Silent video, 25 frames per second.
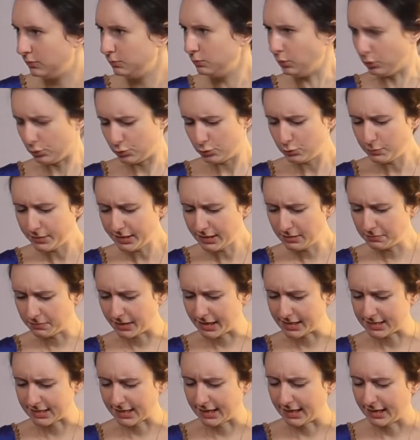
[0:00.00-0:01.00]
"What do you mean,
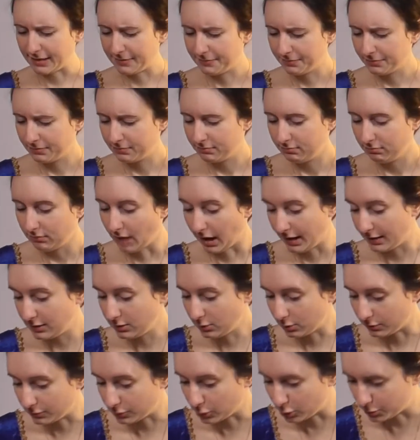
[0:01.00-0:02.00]
my dear? I
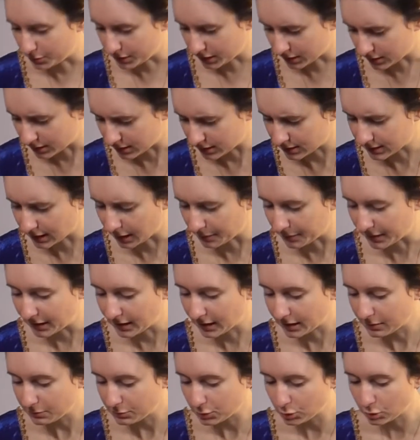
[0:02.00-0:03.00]
know of nobody that is coming,
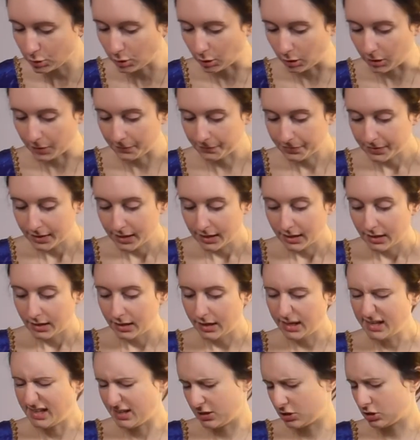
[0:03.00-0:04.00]
I am sure,
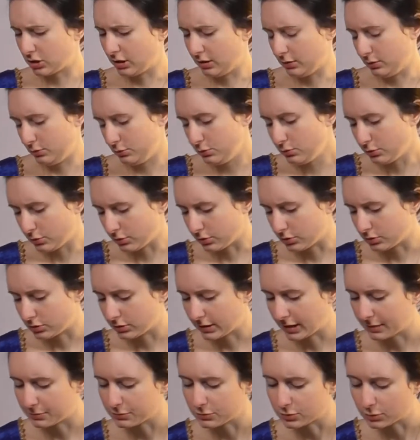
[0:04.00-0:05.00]
unless Charlotte Lucas should
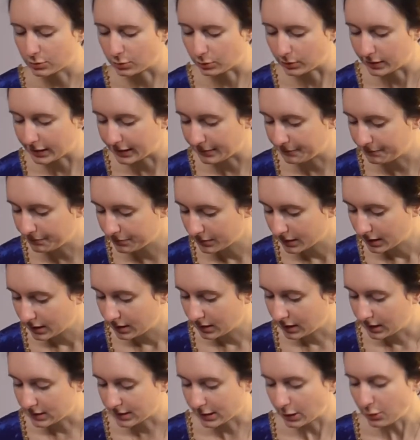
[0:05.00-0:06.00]
happen to call in,
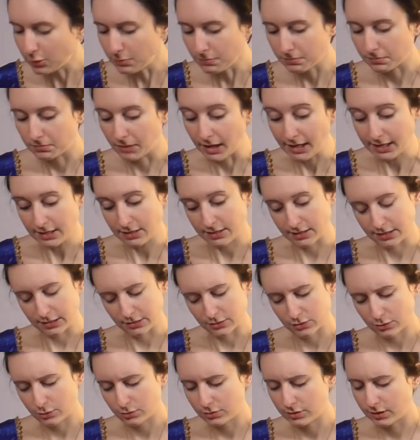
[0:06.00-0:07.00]
and I hope my
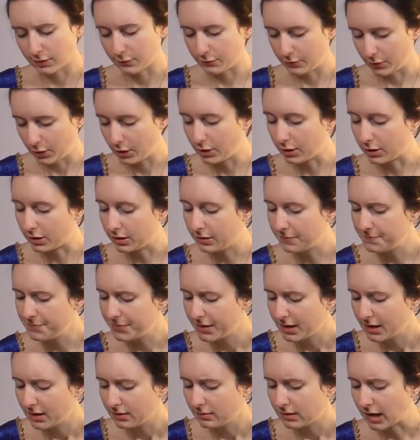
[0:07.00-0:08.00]
dinners are good enough for her.
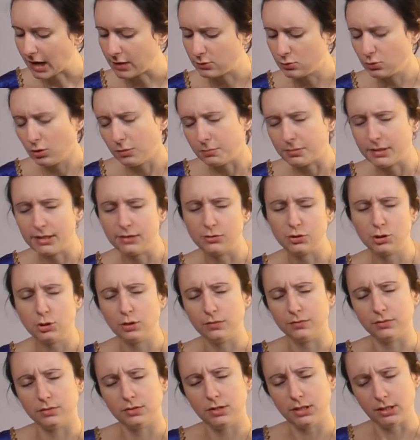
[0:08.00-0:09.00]
I do not believe she
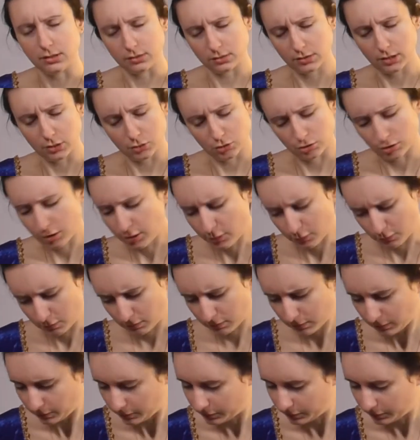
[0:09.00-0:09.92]
often sees such at home."